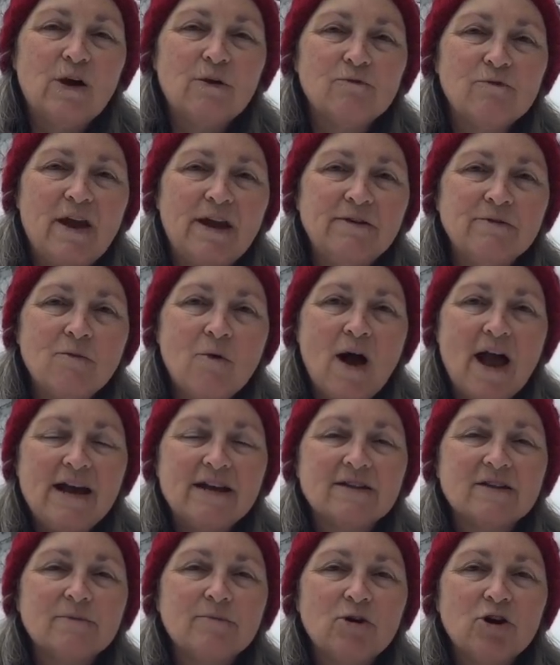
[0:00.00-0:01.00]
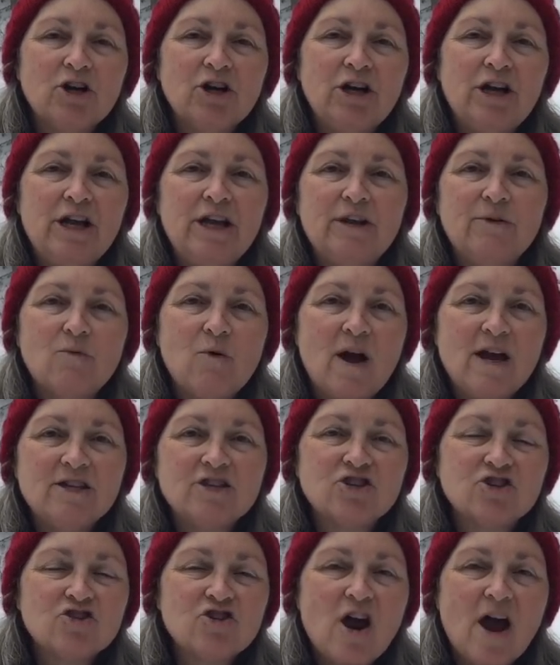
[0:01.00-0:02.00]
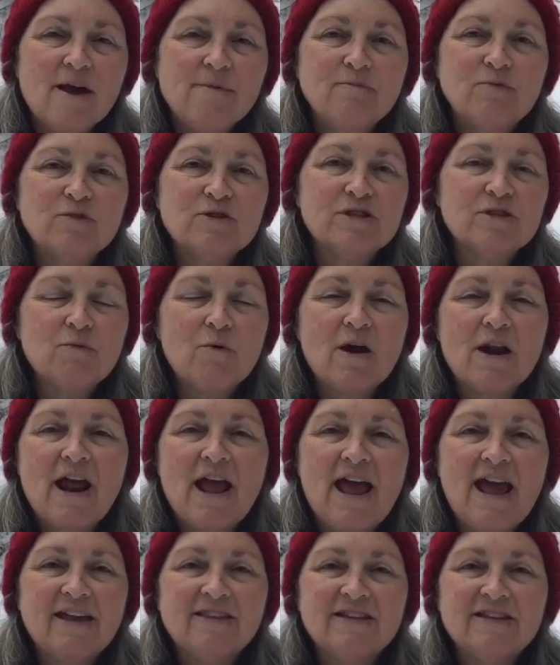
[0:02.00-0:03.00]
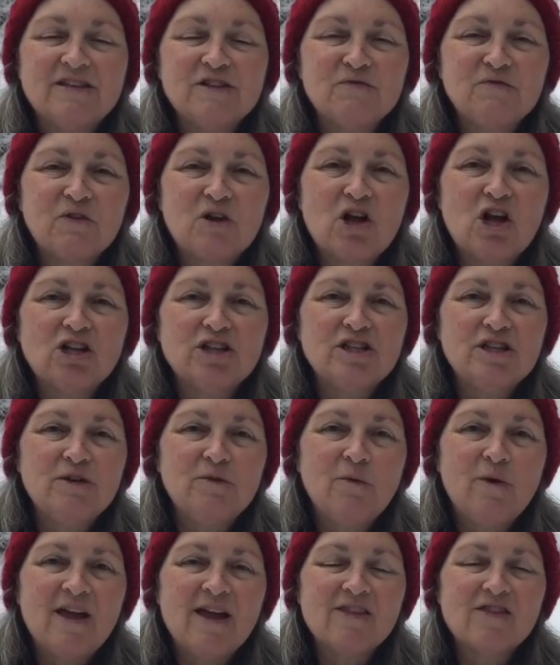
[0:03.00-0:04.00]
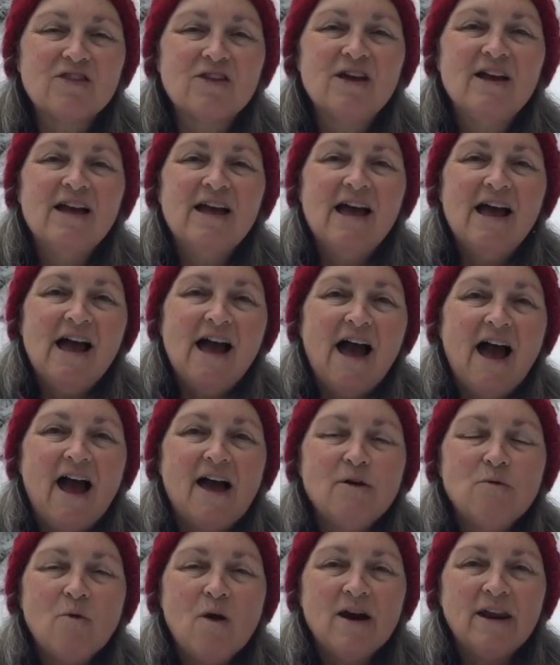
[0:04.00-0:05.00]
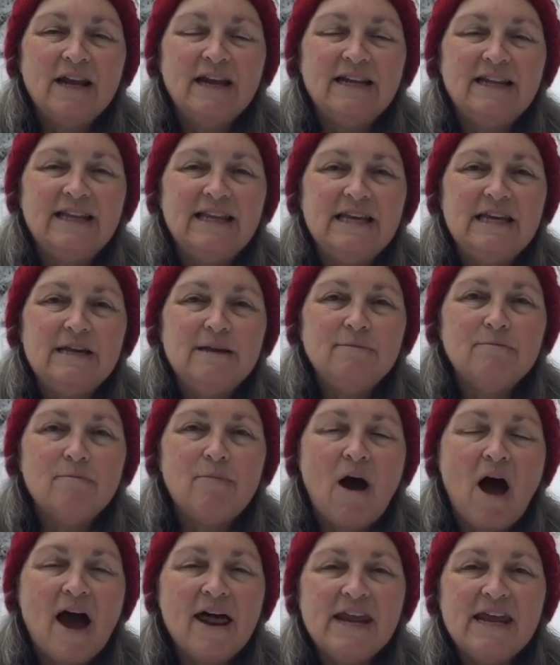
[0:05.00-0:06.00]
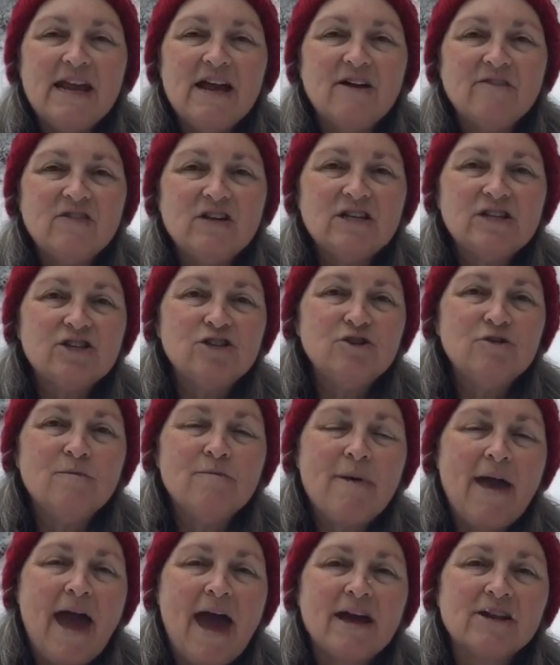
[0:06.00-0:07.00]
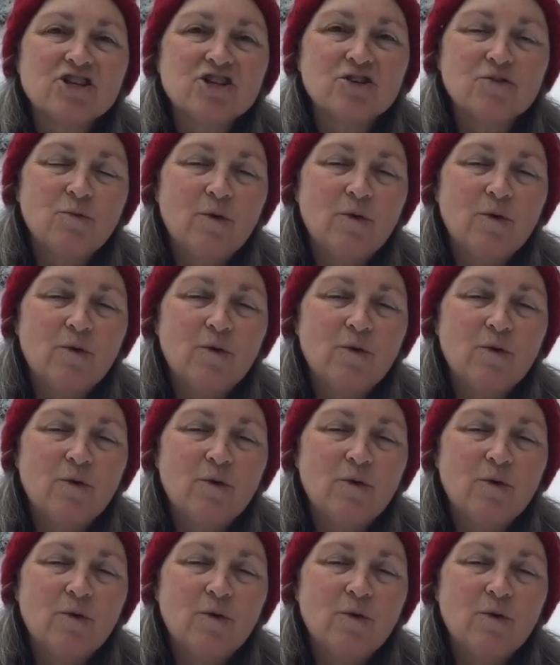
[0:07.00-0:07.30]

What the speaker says: red and white, the burgundy and white stripe was the one I had the difficulty with. I wanted the body of it to match